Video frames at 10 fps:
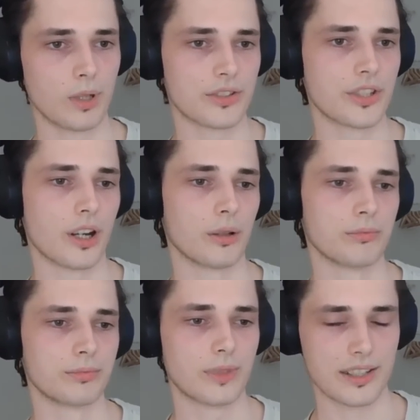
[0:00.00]
So
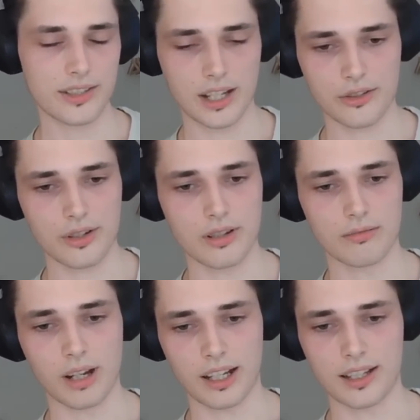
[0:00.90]
that's
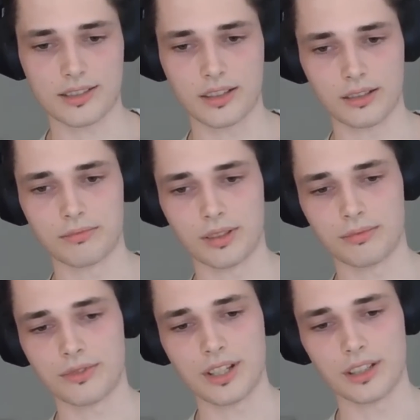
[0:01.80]
essentially, I guess, the
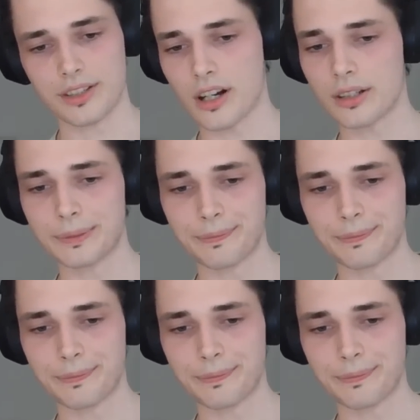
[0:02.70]
TLDR.